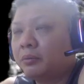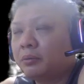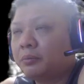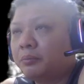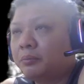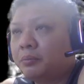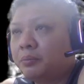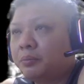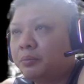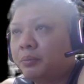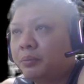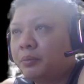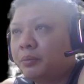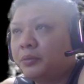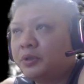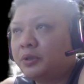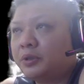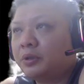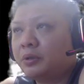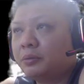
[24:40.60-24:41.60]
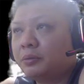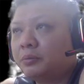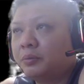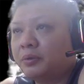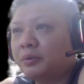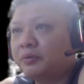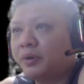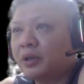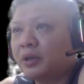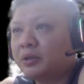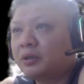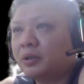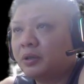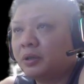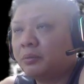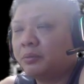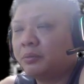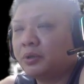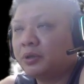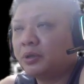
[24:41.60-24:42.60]
red would still be
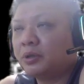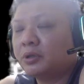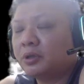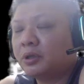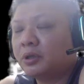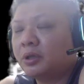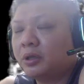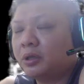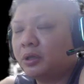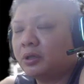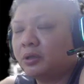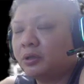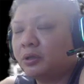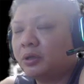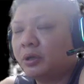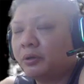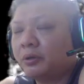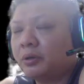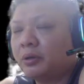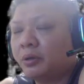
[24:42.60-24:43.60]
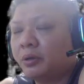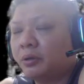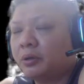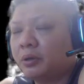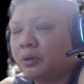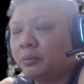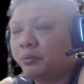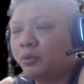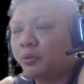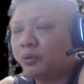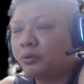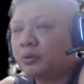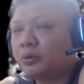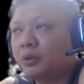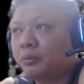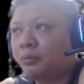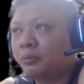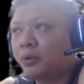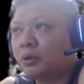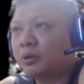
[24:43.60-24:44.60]
faster in positioning his chariot on the
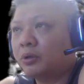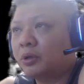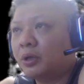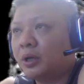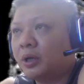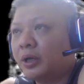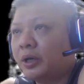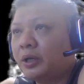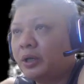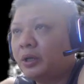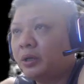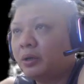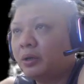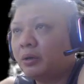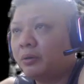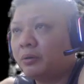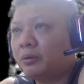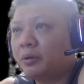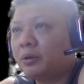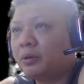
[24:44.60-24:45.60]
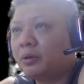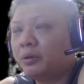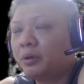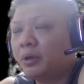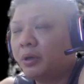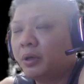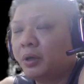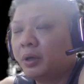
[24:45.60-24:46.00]
most important line or